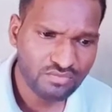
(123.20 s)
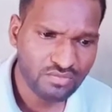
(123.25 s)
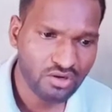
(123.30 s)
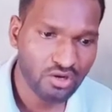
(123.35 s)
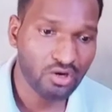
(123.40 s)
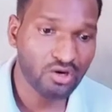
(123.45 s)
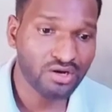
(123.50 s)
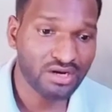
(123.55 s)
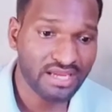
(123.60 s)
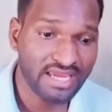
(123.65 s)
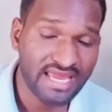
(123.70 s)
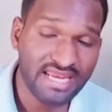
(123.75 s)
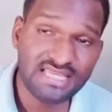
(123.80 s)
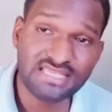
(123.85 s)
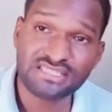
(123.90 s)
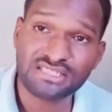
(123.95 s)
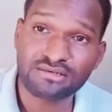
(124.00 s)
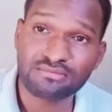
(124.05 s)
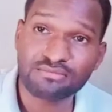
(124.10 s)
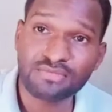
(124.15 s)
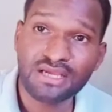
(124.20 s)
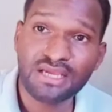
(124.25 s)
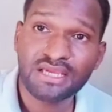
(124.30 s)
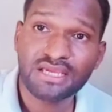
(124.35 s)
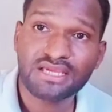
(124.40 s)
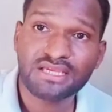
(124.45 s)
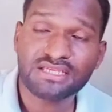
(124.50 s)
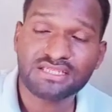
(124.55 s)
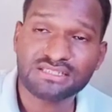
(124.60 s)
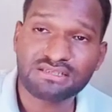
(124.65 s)
Organism
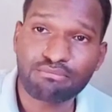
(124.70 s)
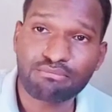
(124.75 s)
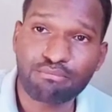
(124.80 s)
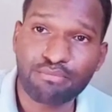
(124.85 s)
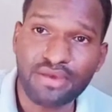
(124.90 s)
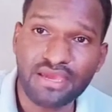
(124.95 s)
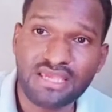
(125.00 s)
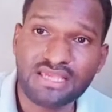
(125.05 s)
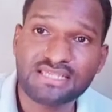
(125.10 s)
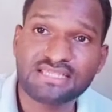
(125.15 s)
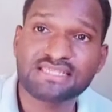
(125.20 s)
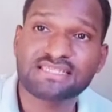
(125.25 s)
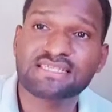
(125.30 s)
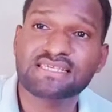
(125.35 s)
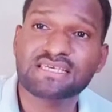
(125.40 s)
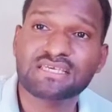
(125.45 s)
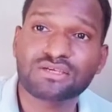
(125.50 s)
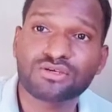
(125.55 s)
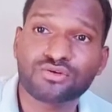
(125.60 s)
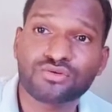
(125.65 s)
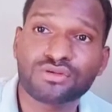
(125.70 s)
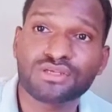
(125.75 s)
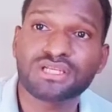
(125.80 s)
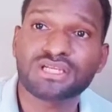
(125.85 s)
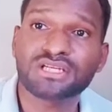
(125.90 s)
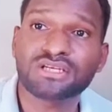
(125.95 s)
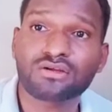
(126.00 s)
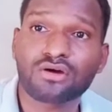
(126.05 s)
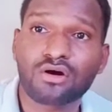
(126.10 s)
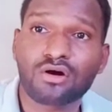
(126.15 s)
is a basic
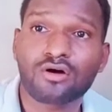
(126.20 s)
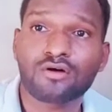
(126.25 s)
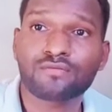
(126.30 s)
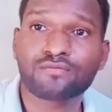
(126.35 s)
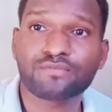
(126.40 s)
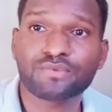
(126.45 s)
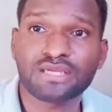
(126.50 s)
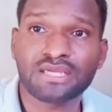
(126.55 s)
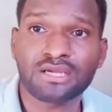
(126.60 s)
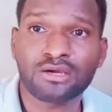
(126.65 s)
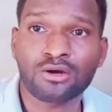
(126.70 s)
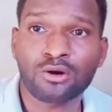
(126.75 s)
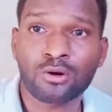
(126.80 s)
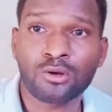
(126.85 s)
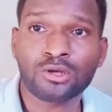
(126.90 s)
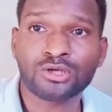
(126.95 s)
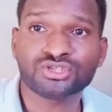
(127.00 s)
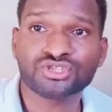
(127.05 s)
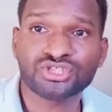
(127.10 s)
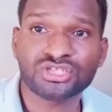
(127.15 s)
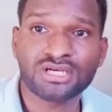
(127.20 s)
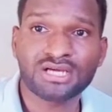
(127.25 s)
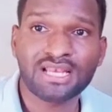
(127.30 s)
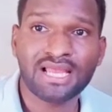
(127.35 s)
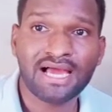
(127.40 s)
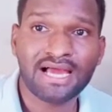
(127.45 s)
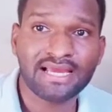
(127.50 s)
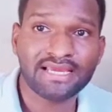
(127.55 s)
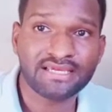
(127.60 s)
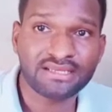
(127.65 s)
unit of ecological
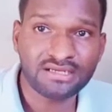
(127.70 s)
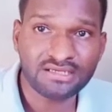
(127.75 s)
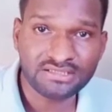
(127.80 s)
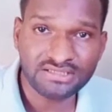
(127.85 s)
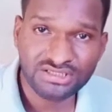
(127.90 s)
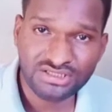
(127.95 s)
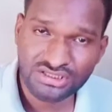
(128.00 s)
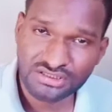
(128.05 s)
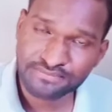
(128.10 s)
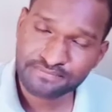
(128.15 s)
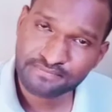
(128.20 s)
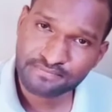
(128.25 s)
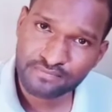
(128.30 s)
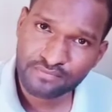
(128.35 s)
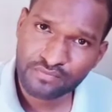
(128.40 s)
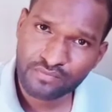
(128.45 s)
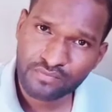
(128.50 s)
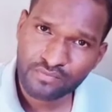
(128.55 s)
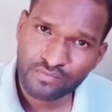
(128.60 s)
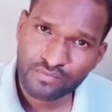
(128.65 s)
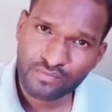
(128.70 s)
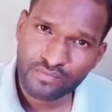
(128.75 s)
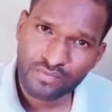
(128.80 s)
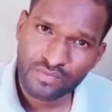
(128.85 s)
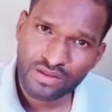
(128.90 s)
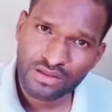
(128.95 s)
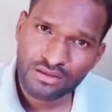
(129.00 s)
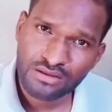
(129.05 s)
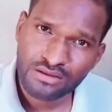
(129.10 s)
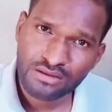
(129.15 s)
hierarchy.
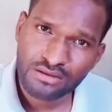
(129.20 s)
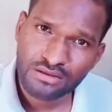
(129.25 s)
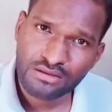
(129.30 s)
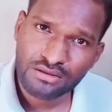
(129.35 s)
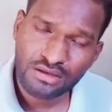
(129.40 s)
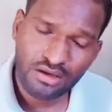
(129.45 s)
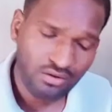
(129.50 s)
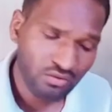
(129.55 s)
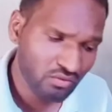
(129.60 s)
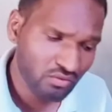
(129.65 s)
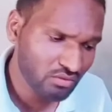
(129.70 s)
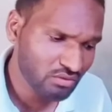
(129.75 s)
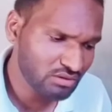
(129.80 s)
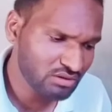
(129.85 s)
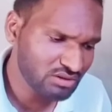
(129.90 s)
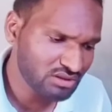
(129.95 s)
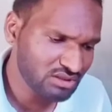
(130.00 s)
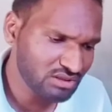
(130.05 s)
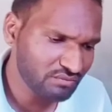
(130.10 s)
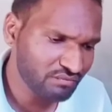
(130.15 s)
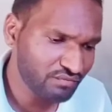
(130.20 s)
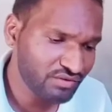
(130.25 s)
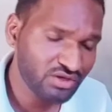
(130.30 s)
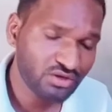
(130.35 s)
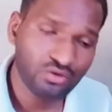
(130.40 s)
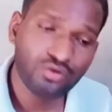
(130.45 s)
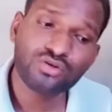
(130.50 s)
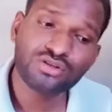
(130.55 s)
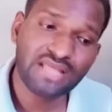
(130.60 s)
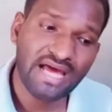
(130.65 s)
Now we
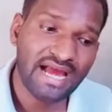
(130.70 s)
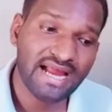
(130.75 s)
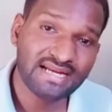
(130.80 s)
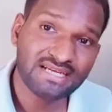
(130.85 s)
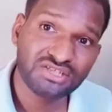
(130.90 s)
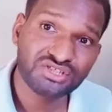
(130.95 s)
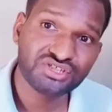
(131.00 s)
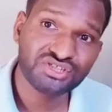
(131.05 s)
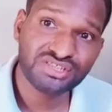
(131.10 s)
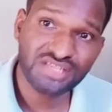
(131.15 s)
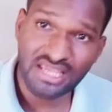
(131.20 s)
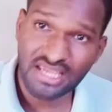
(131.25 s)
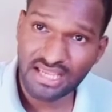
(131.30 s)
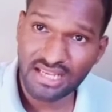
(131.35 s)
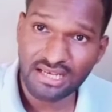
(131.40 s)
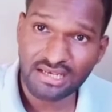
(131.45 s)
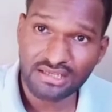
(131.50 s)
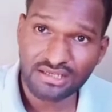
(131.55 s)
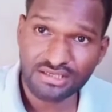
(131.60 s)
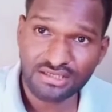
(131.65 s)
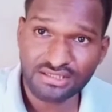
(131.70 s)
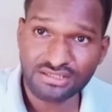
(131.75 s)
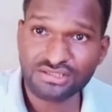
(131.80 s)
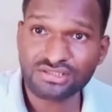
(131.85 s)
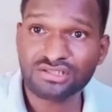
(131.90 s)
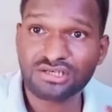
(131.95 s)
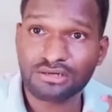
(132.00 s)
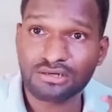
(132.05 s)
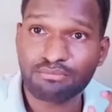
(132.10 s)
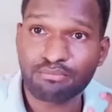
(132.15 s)
know that cell
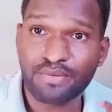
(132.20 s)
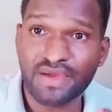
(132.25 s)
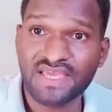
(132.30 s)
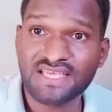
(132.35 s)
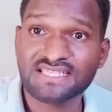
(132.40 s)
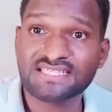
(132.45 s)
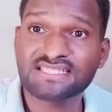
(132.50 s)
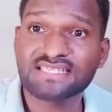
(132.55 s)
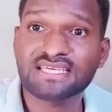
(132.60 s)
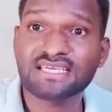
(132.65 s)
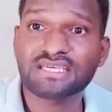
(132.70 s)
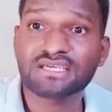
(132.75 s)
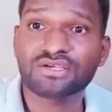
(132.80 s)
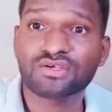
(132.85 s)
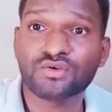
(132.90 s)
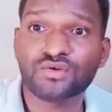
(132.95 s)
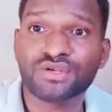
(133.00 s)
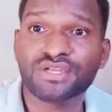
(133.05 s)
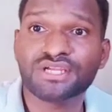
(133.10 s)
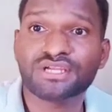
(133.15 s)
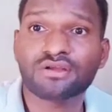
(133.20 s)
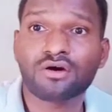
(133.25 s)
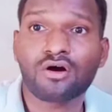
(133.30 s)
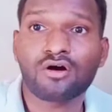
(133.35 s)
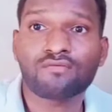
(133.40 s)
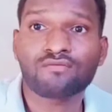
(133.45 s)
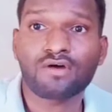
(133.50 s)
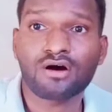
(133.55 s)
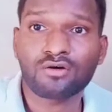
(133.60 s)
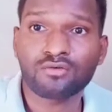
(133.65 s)
is the basic unit
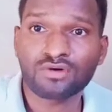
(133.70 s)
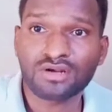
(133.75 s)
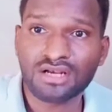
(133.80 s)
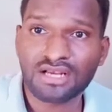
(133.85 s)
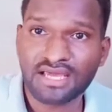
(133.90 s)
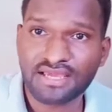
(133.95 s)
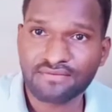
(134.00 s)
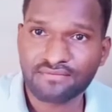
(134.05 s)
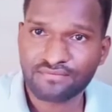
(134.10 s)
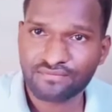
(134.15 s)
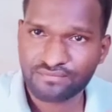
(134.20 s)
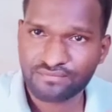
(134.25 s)
of our life.